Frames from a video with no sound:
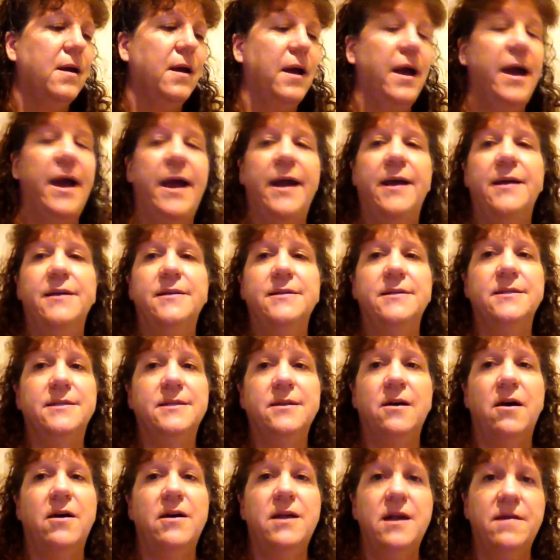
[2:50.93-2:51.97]
And
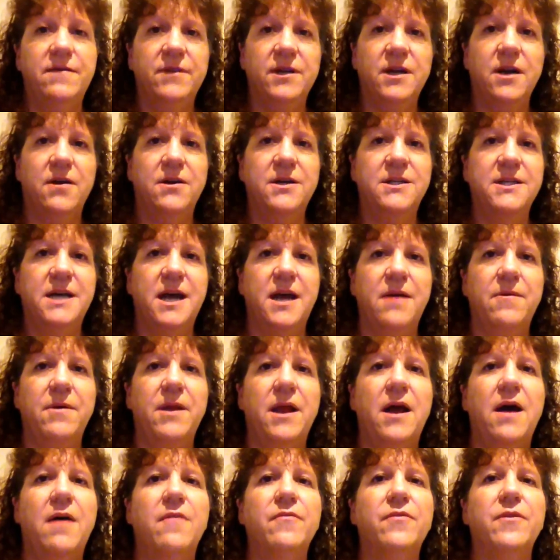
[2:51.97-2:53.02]
I never go a day
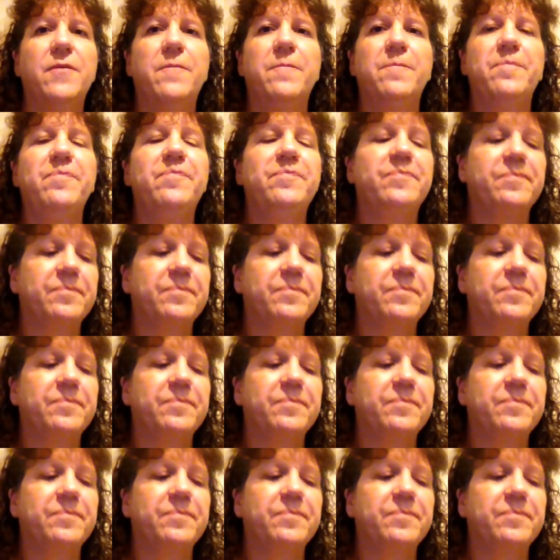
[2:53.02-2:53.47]
without them.